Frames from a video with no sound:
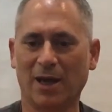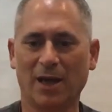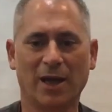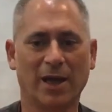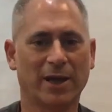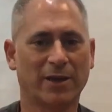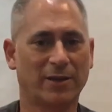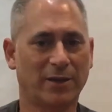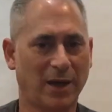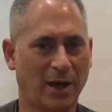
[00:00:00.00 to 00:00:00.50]

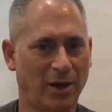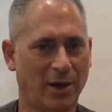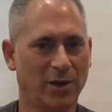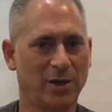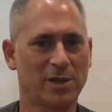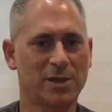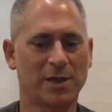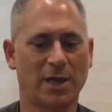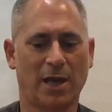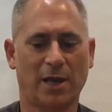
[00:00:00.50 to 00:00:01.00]
It
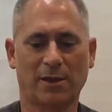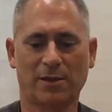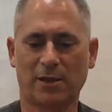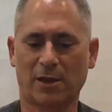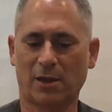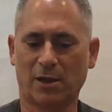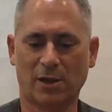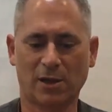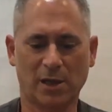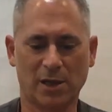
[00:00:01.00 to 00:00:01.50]
turns out that
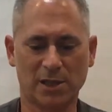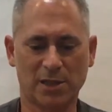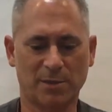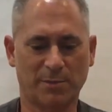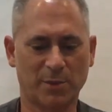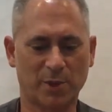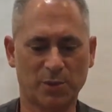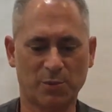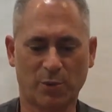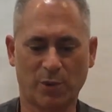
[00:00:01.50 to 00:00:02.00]
our
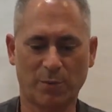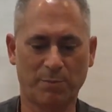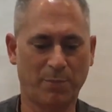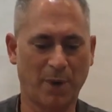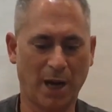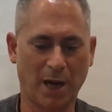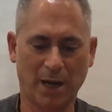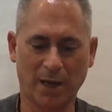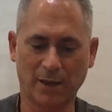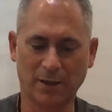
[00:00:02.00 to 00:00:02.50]
customers were
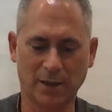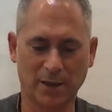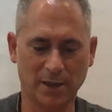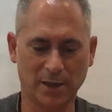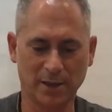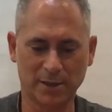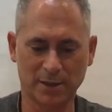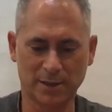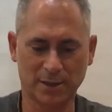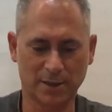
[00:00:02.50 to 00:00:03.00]
buying
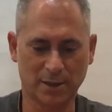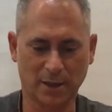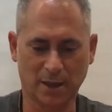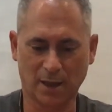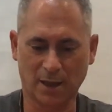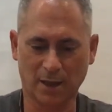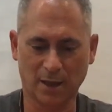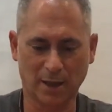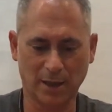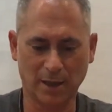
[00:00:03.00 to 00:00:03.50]
these
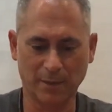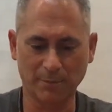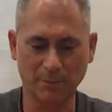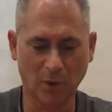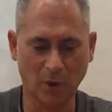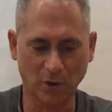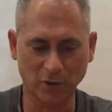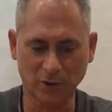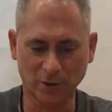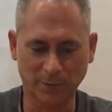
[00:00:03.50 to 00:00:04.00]
in
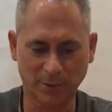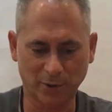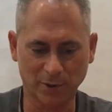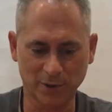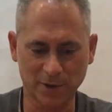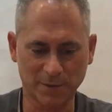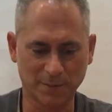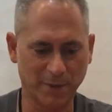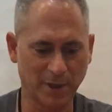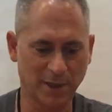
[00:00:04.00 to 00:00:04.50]

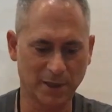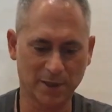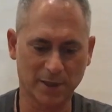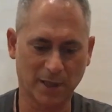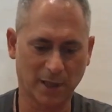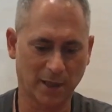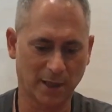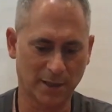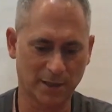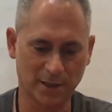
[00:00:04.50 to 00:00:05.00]
multiples because
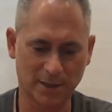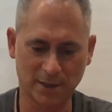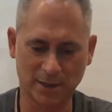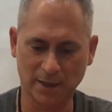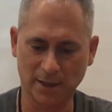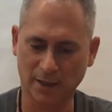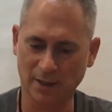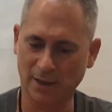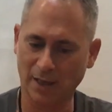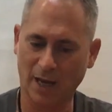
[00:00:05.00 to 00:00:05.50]
they could
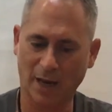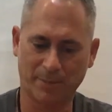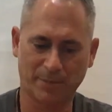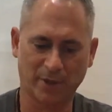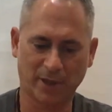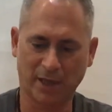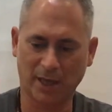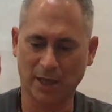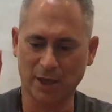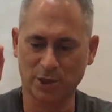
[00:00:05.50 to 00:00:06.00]
see the
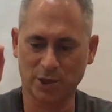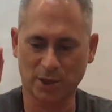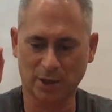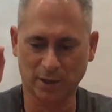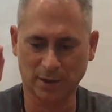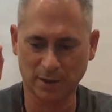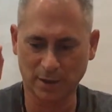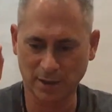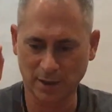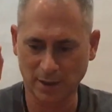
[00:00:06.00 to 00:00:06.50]

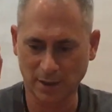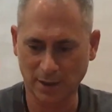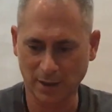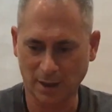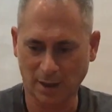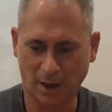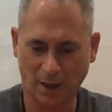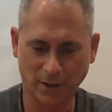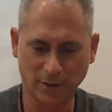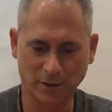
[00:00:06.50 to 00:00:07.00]
application
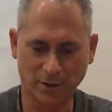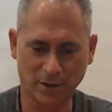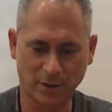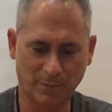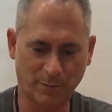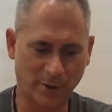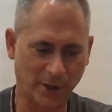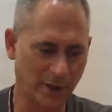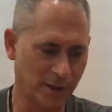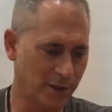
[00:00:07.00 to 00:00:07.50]
under the
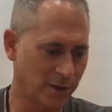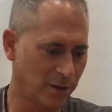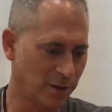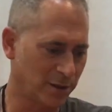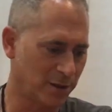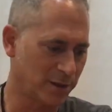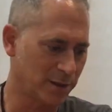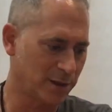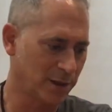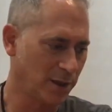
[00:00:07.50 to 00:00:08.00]

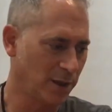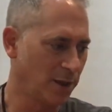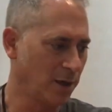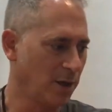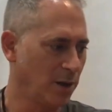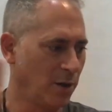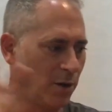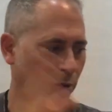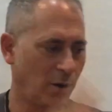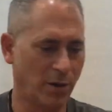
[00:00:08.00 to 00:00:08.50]
printers,
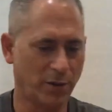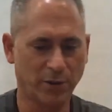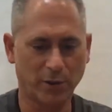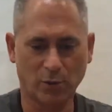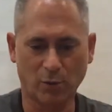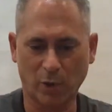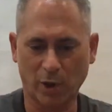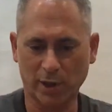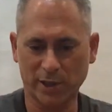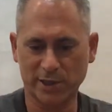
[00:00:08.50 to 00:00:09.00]
on their
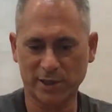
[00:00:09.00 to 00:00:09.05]
work